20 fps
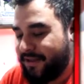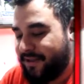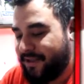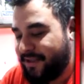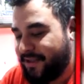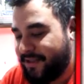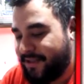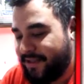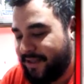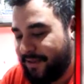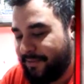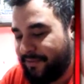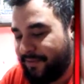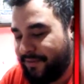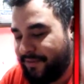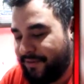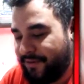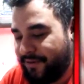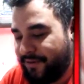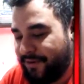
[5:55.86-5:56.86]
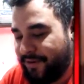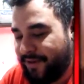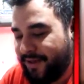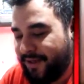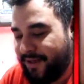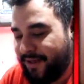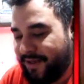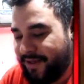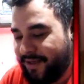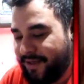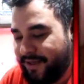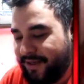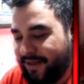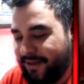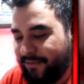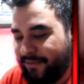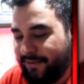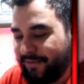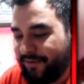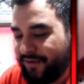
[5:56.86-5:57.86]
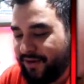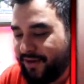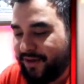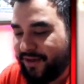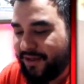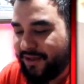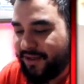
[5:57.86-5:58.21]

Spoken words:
just skip through it. We've got